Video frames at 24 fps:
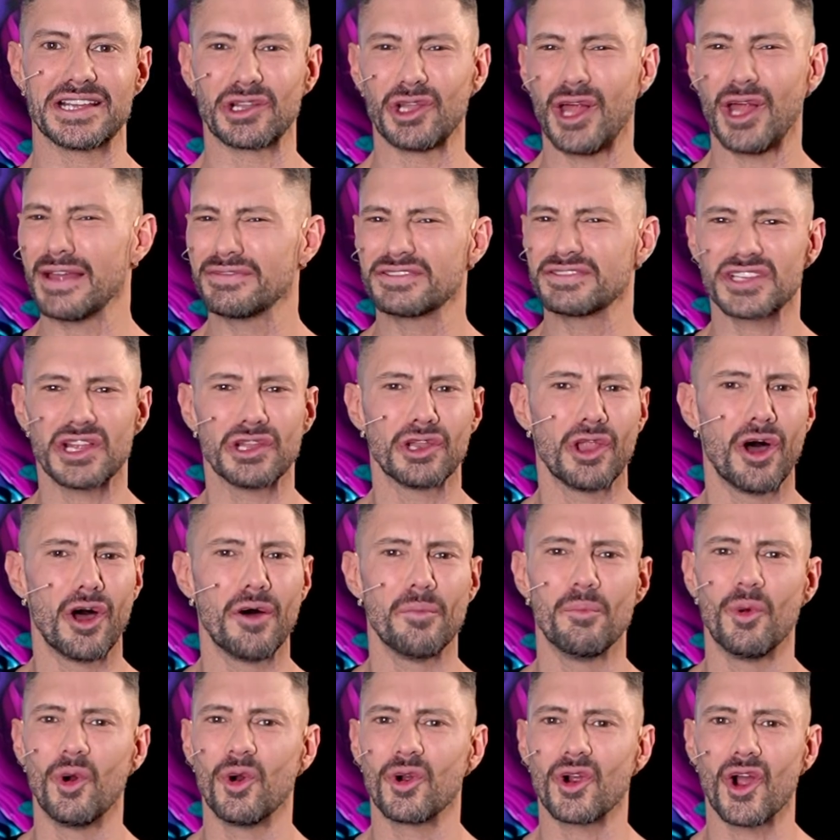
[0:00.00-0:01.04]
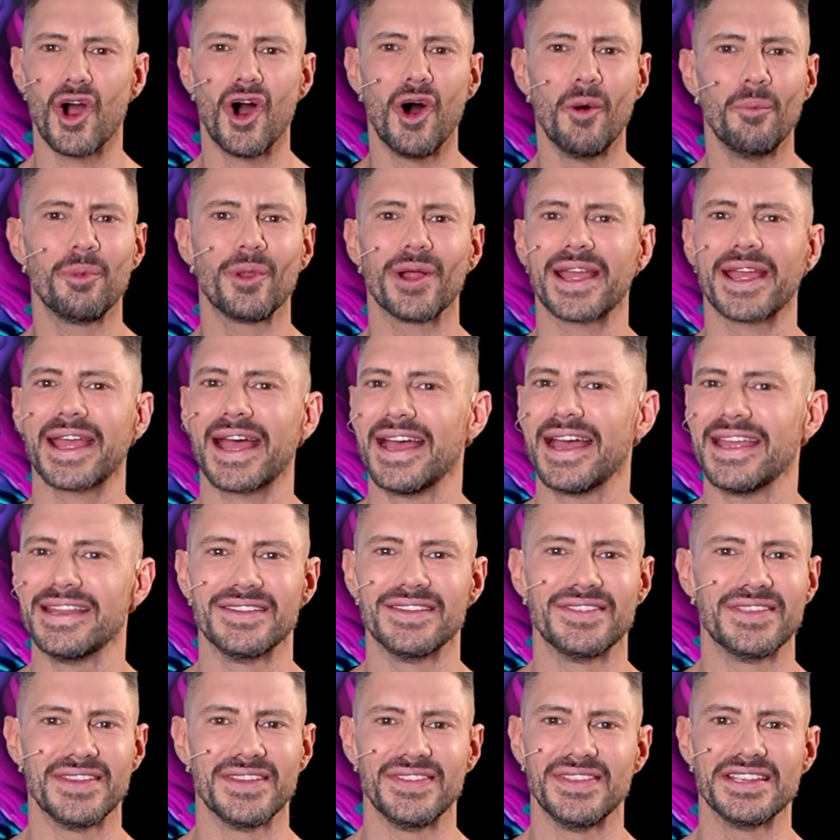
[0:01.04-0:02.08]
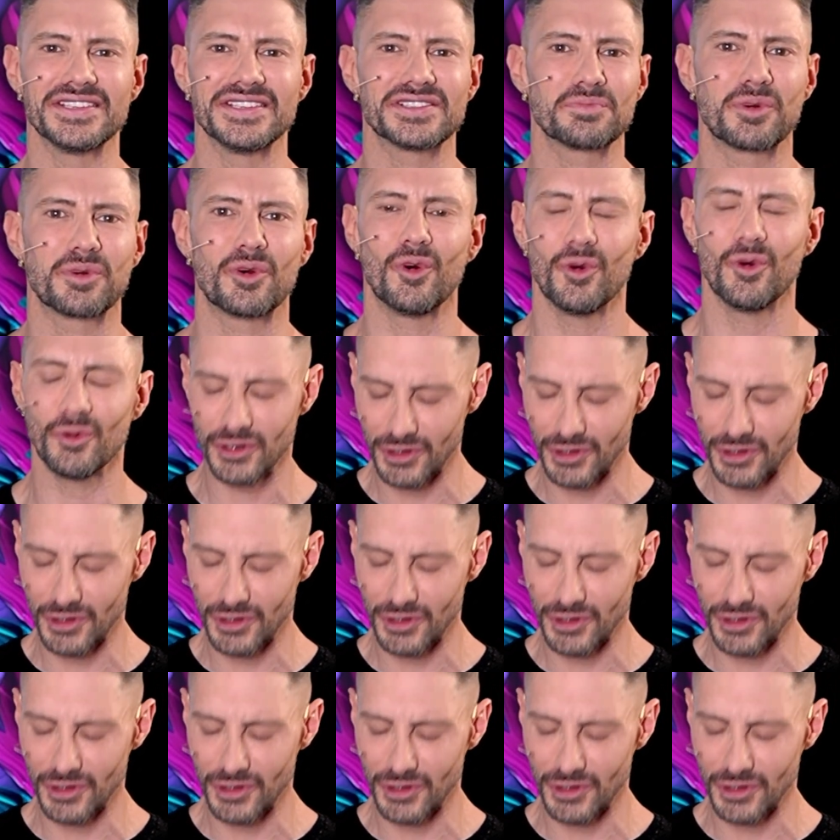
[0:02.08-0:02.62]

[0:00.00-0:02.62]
Life's a lot more complicated than this, Paul.